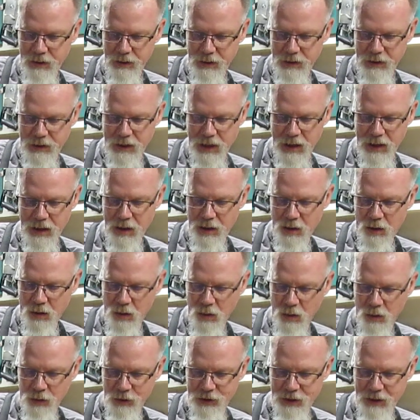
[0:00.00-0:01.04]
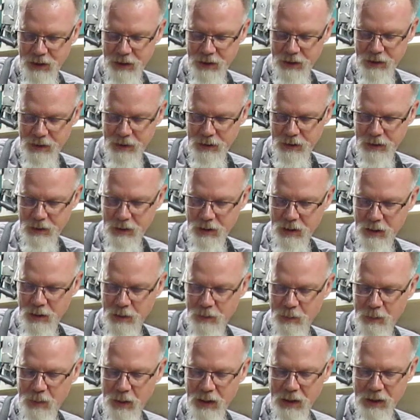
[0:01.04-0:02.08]
It's got a lot of holes in it,
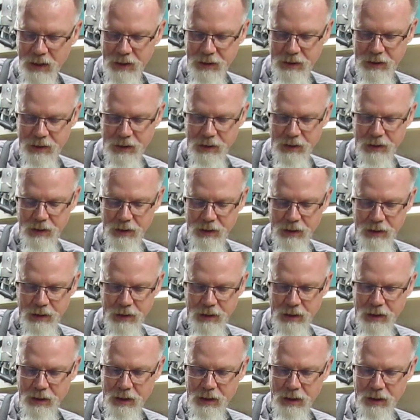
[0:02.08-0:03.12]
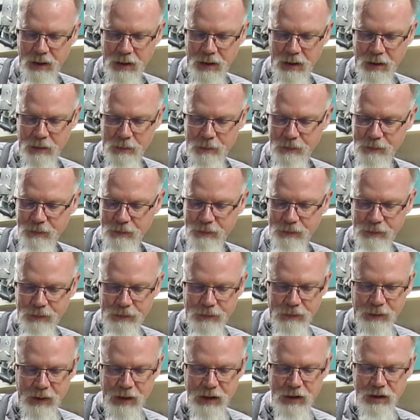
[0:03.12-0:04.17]
but um,
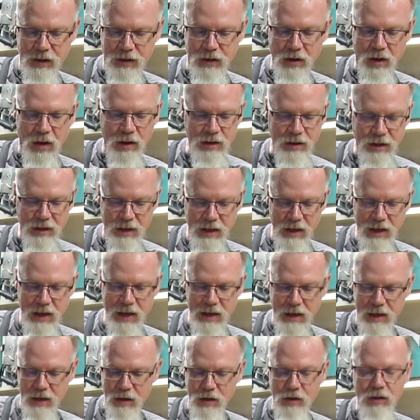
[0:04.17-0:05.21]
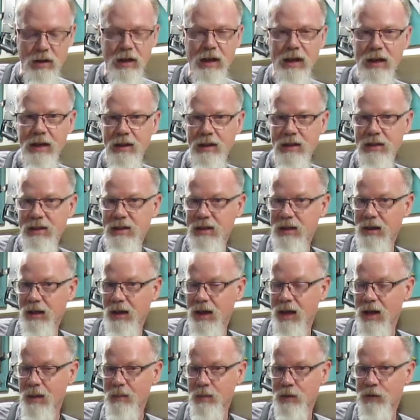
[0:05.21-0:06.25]
this is all you need, and you can get these
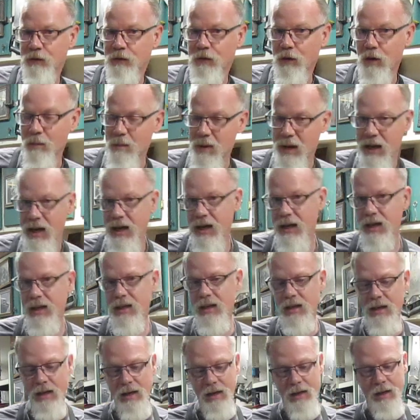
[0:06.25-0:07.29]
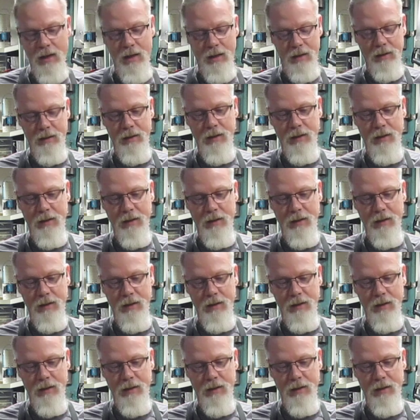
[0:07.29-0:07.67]
clamps from any uh,